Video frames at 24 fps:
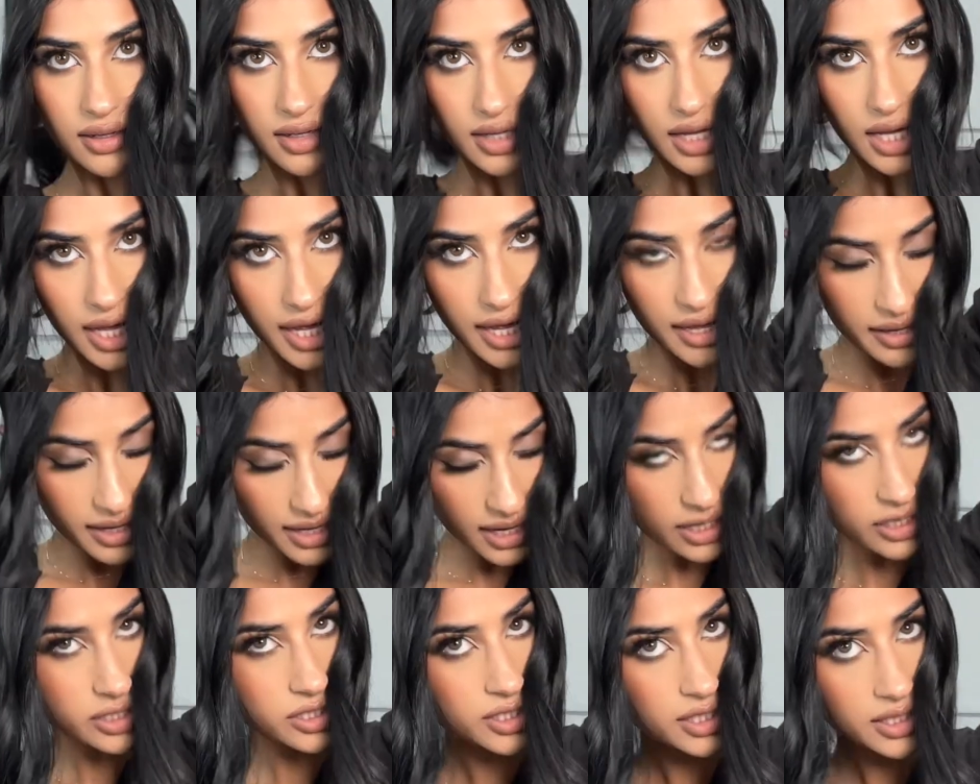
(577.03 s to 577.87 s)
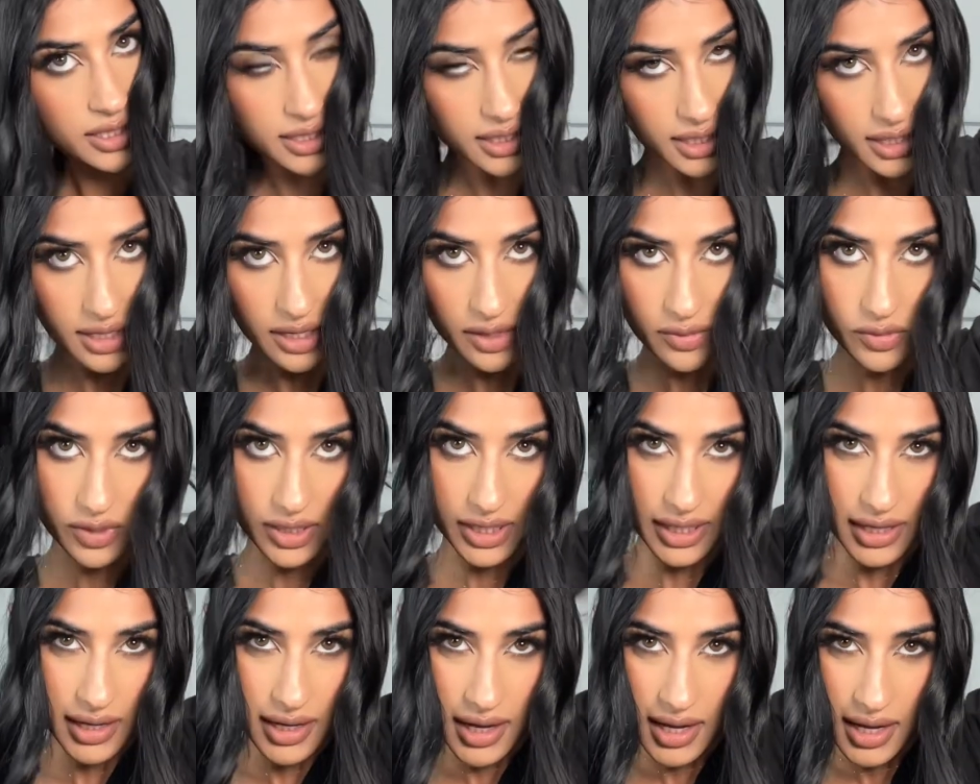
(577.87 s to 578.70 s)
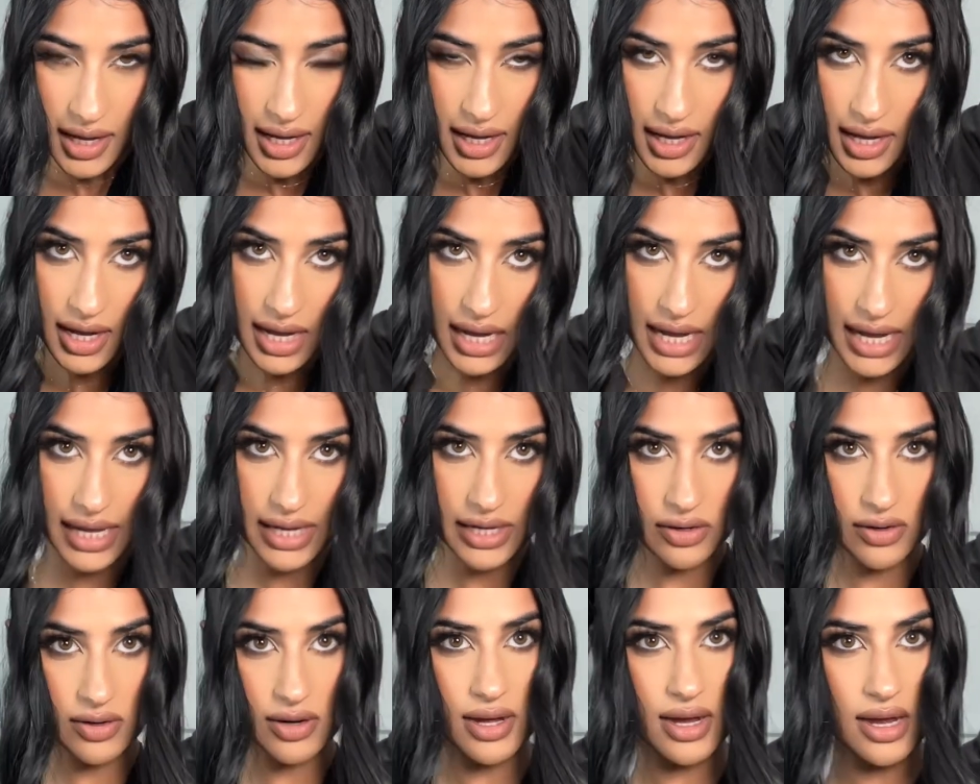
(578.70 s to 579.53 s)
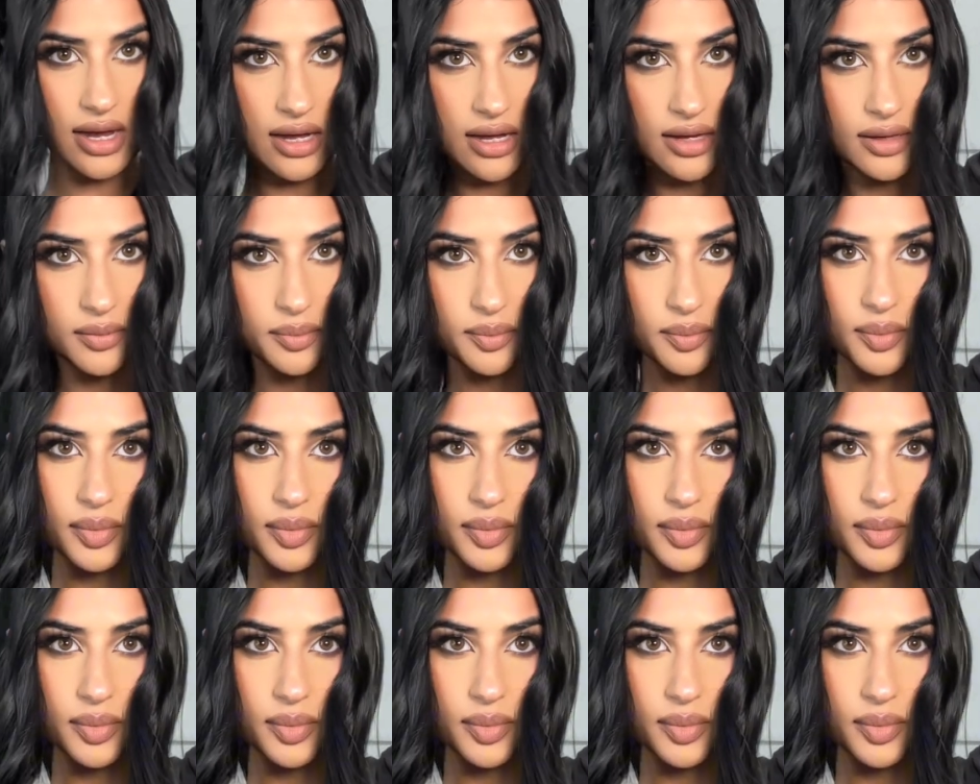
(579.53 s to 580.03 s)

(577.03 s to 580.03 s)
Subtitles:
I actually think I want it higher up.